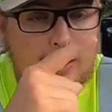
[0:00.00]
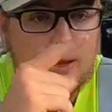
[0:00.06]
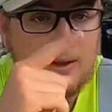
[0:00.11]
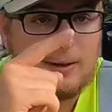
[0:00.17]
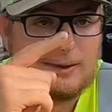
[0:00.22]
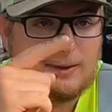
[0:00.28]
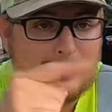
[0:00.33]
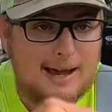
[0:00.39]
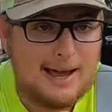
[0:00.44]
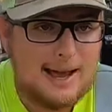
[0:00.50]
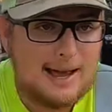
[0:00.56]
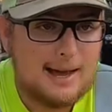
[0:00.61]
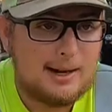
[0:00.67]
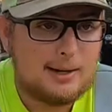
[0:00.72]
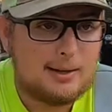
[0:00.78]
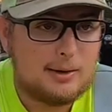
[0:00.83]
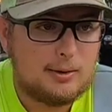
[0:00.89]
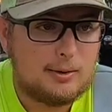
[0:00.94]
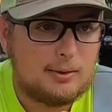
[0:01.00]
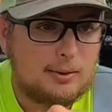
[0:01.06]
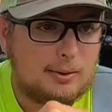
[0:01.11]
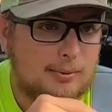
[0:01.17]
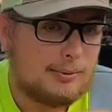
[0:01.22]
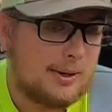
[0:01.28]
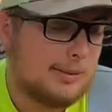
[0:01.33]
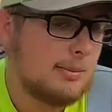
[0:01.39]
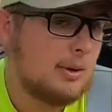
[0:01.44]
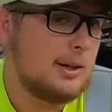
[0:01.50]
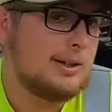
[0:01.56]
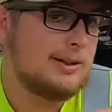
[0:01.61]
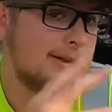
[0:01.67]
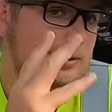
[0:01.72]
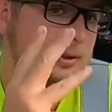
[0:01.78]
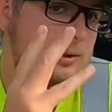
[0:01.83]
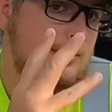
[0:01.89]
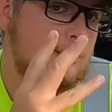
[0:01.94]
and tag three
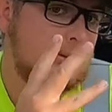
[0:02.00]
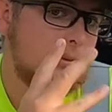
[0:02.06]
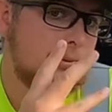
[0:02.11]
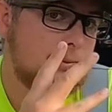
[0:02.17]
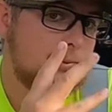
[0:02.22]
buddies in it.